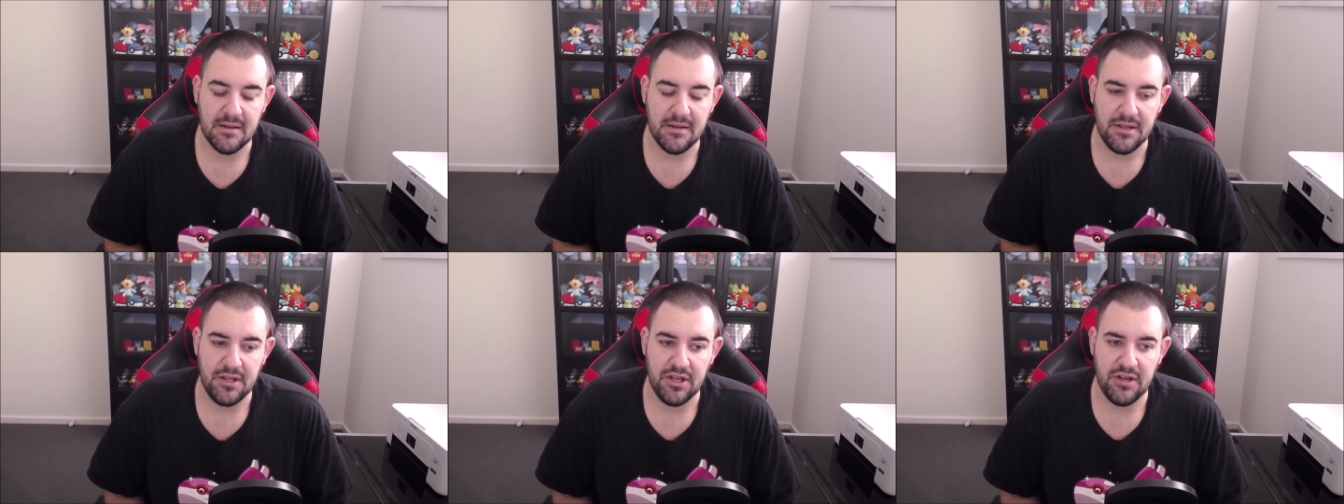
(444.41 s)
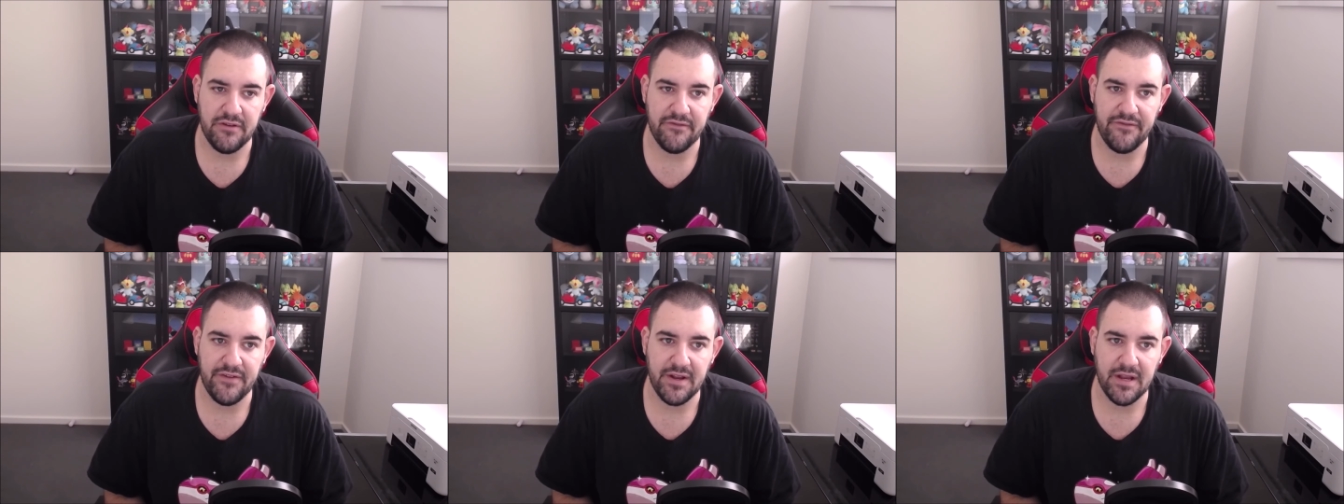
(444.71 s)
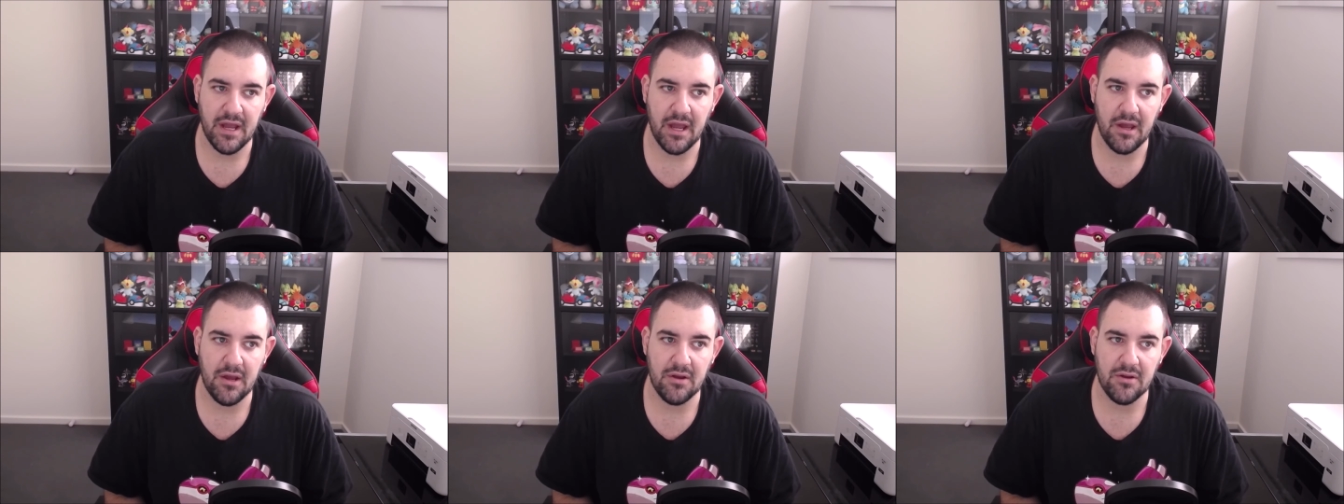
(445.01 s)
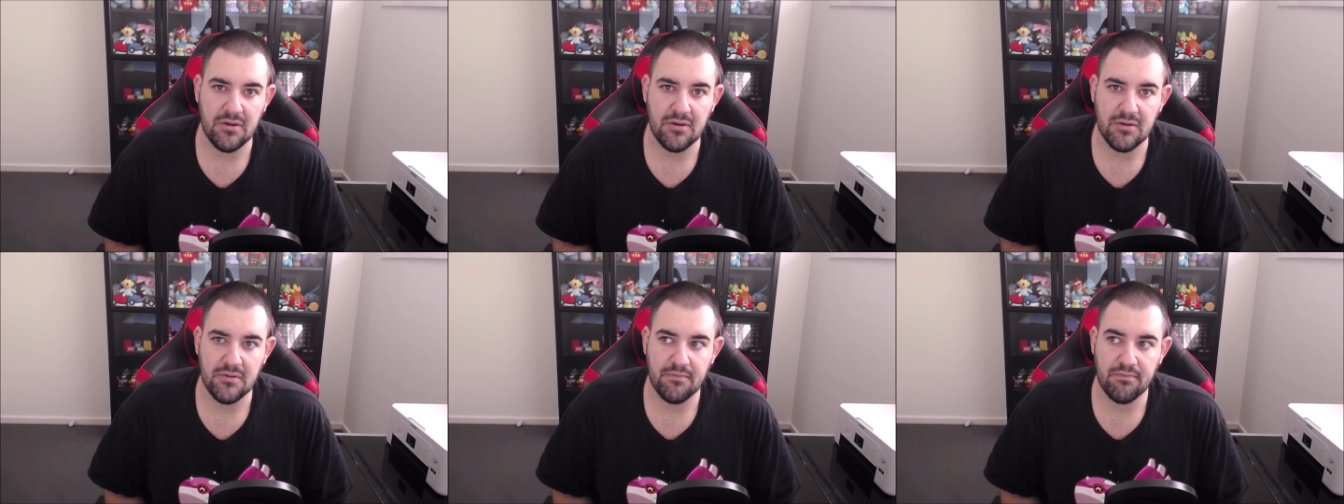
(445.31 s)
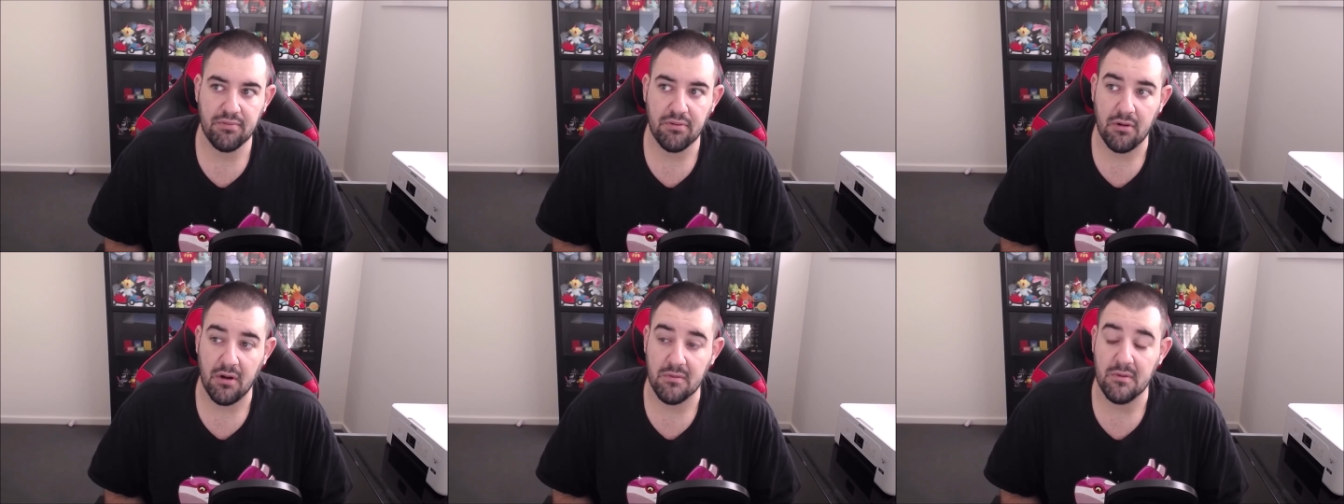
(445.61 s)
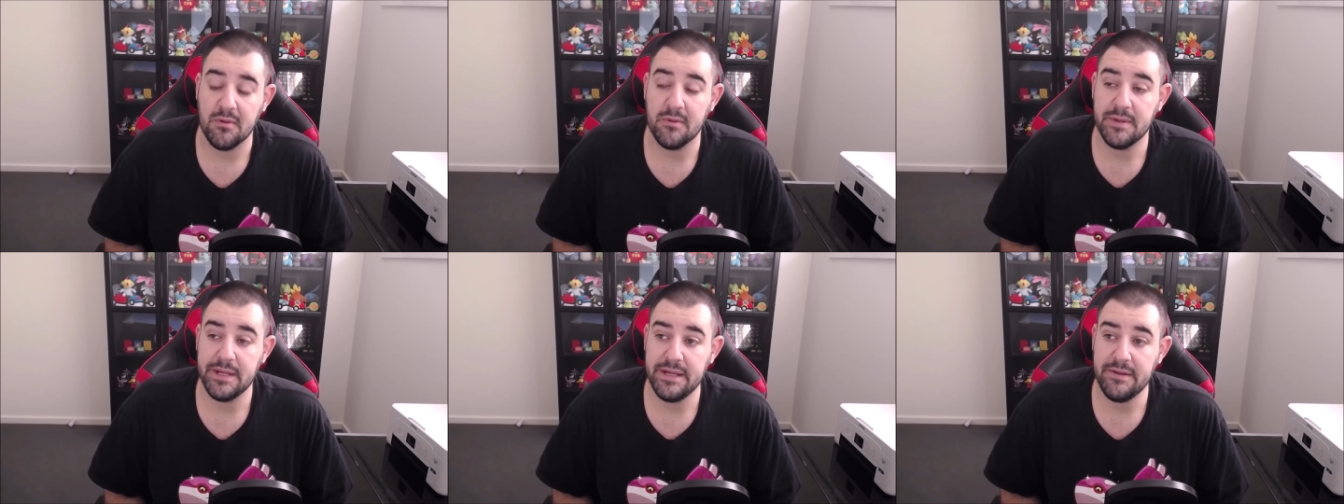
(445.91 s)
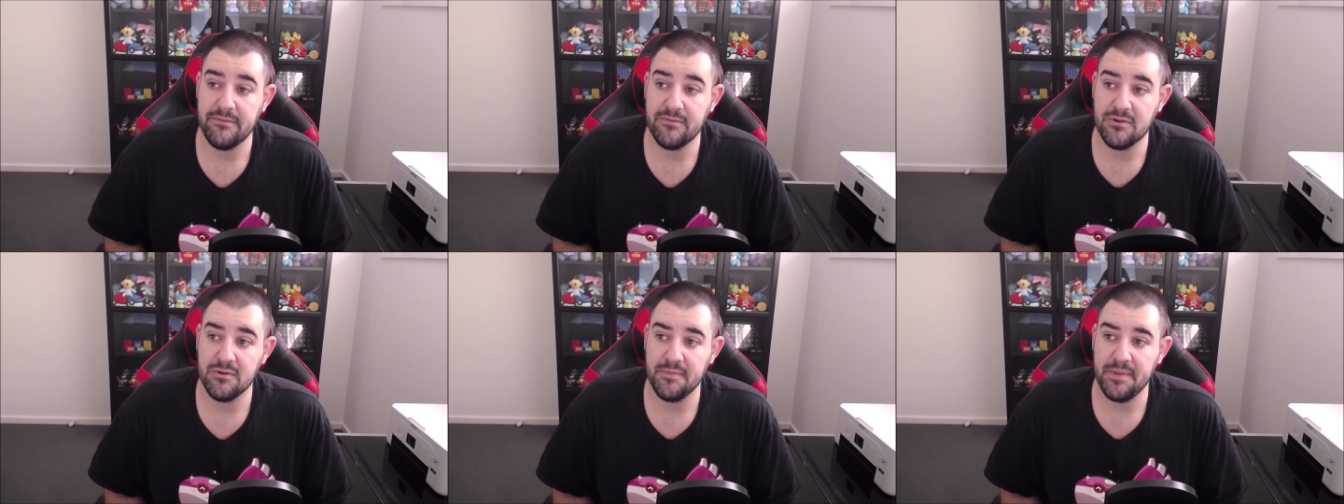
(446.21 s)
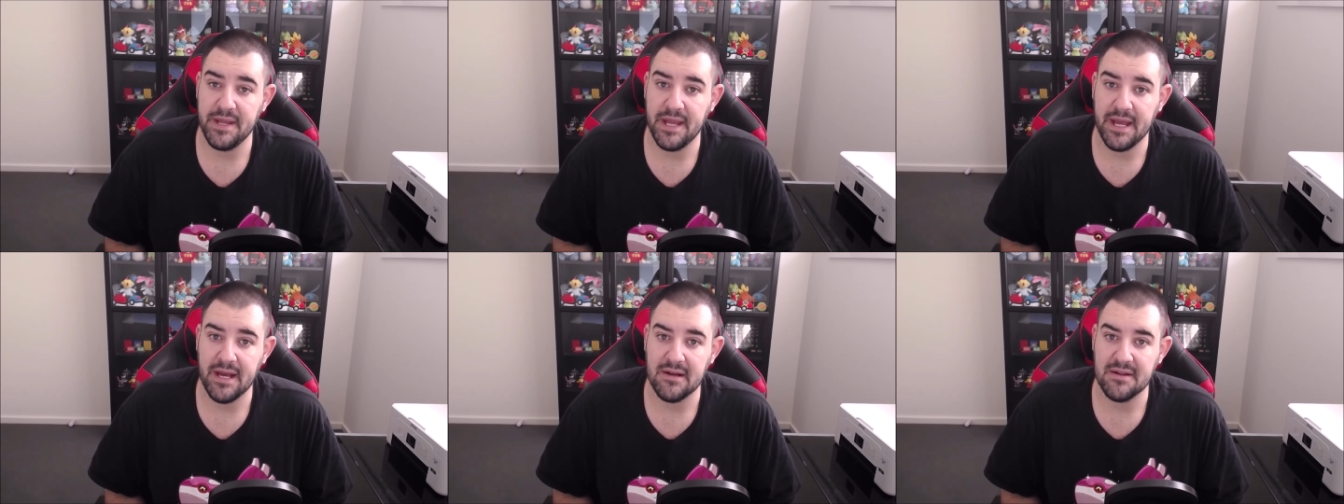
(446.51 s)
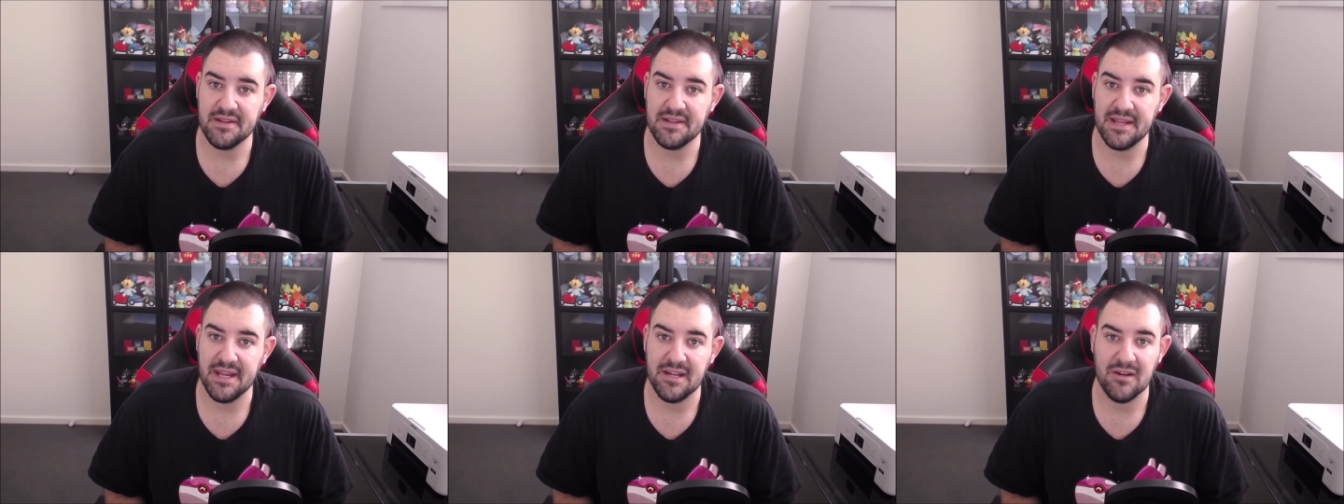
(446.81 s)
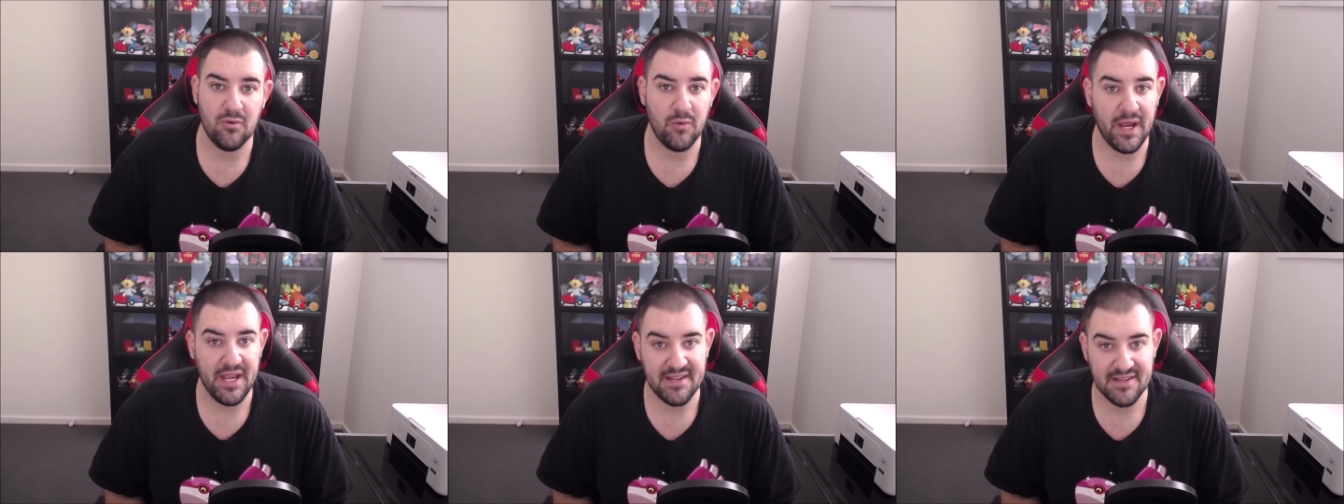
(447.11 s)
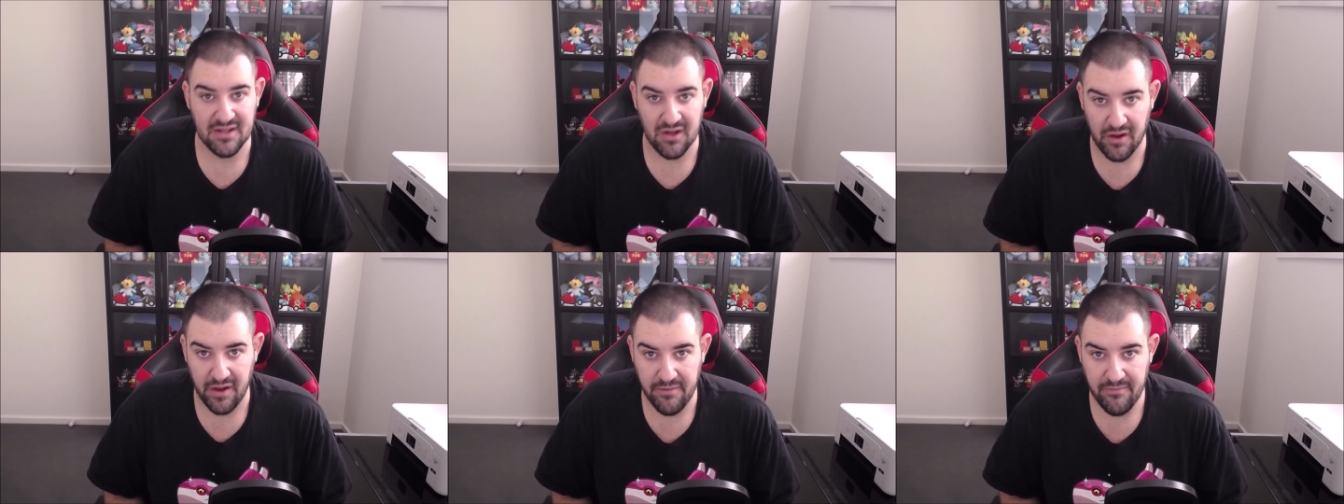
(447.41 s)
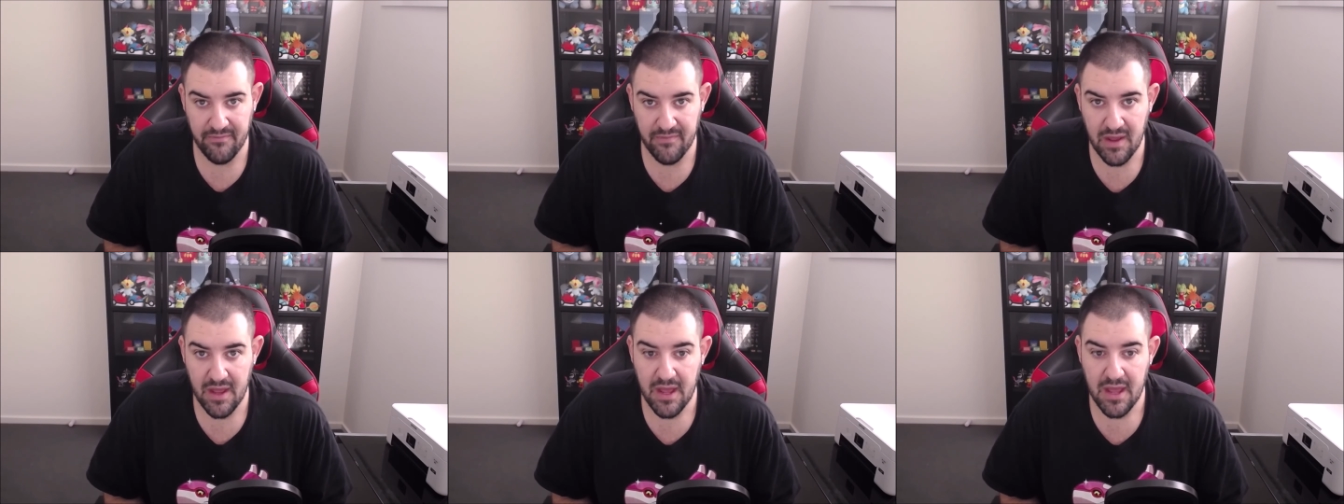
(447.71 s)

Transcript: new video probably will be out in a week's time.